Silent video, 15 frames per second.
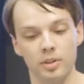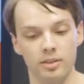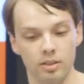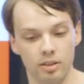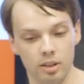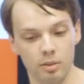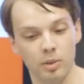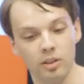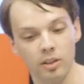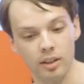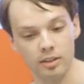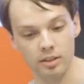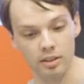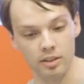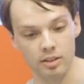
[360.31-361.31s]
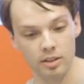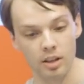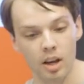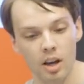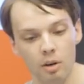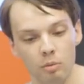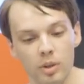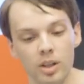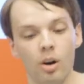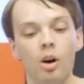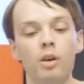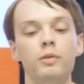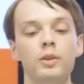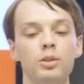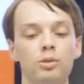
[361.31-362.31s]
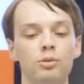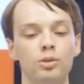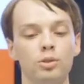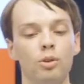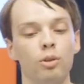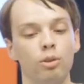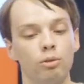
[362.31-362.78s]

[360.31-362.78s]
plus experiences, we often do so